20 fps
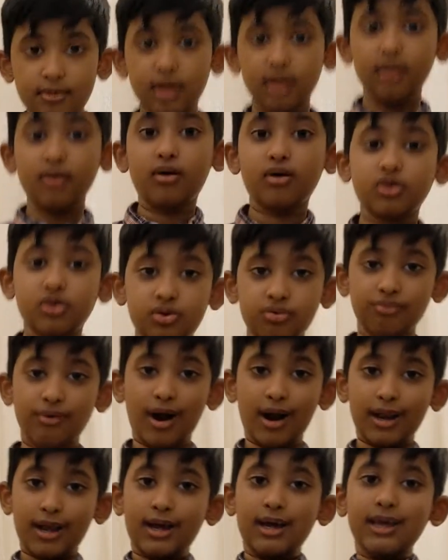be lost
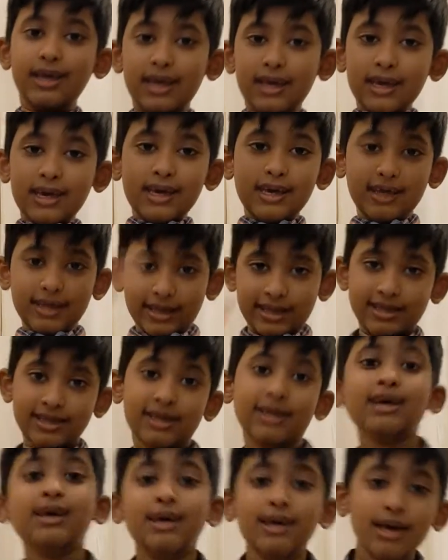via heat,
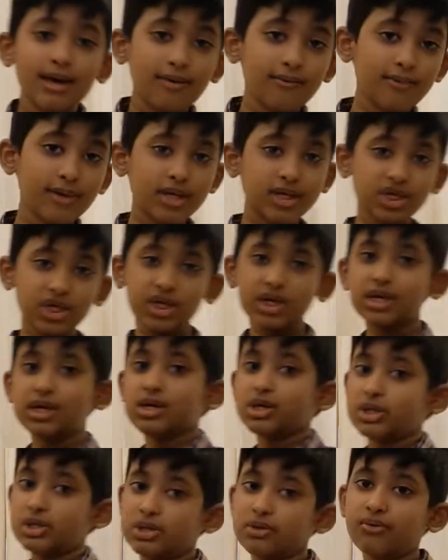which
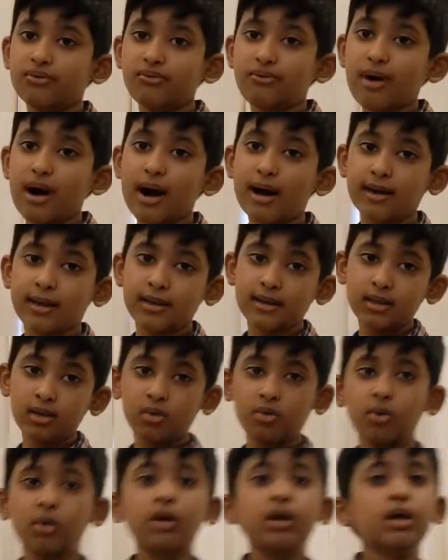is why
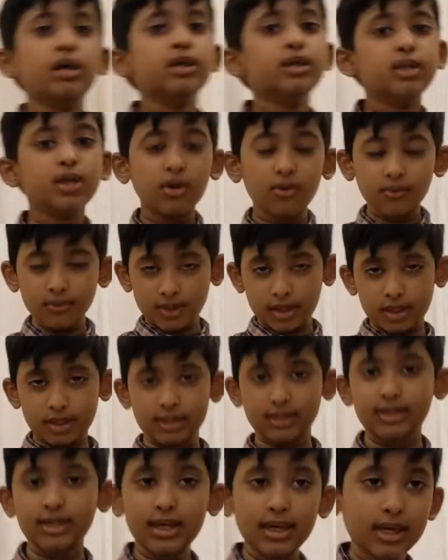you don't
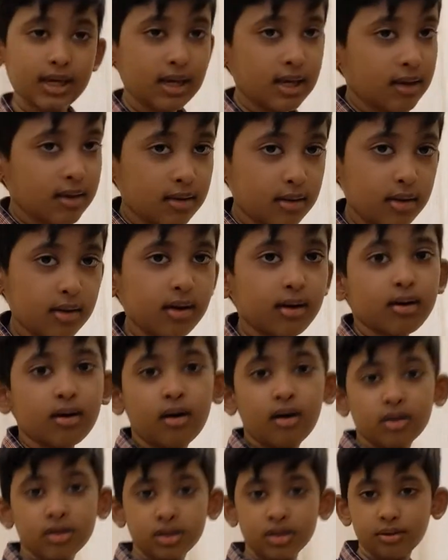see the
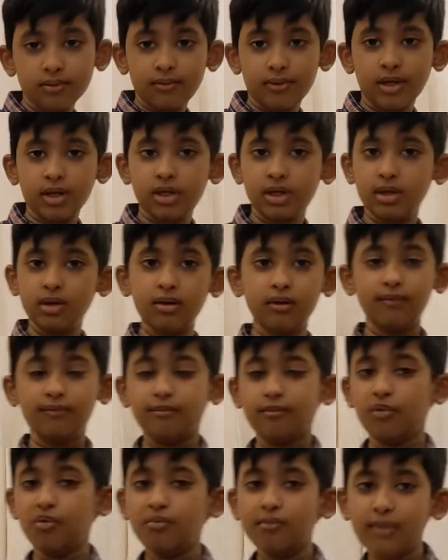conservation of
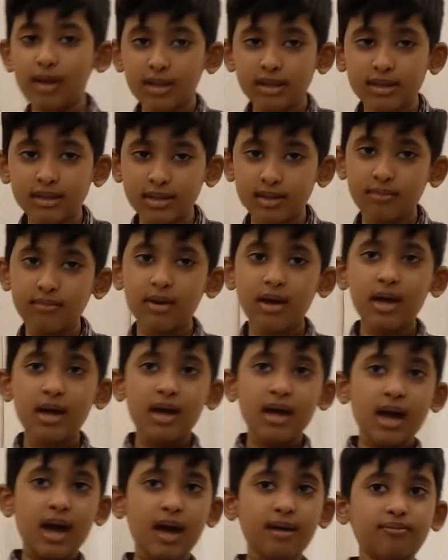momentum
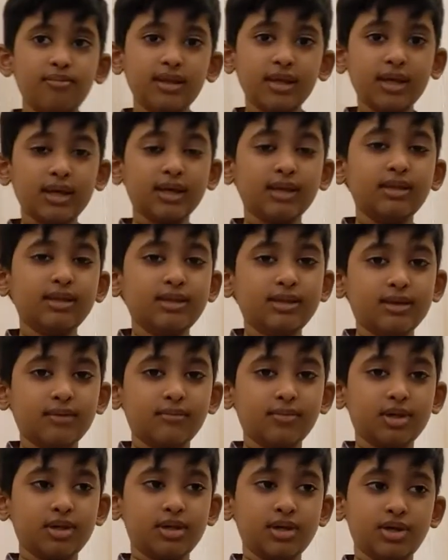happening in
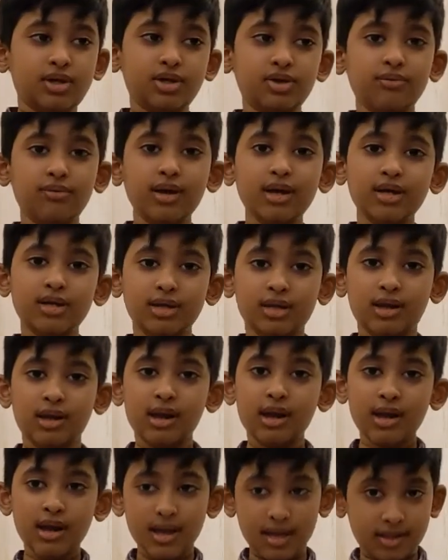some situations.
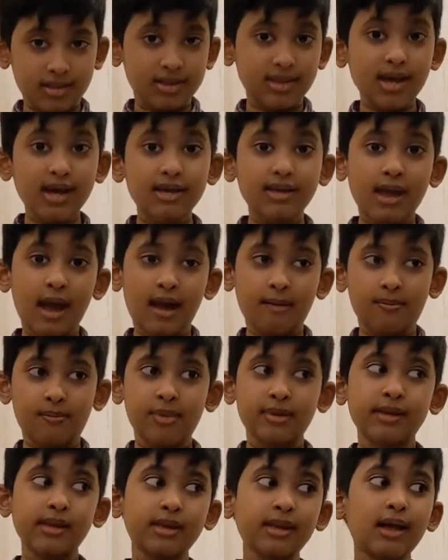It does
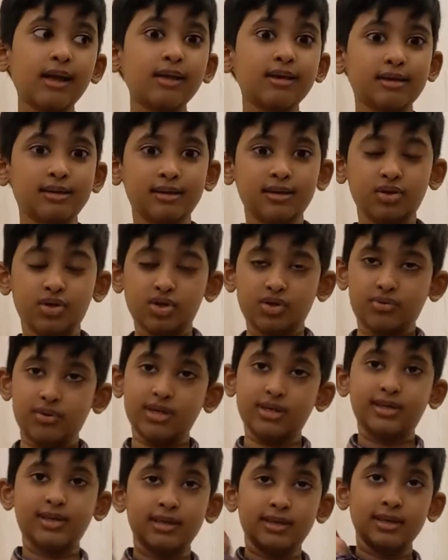happen in other
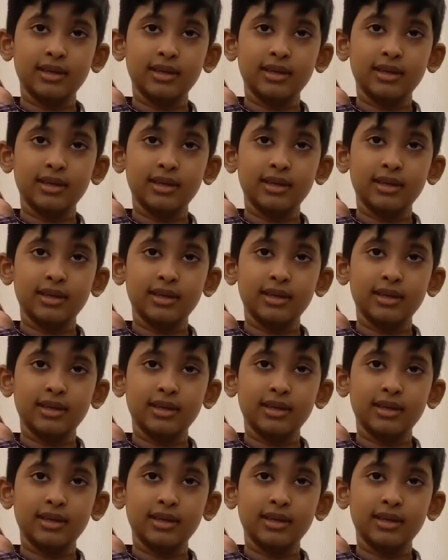situations.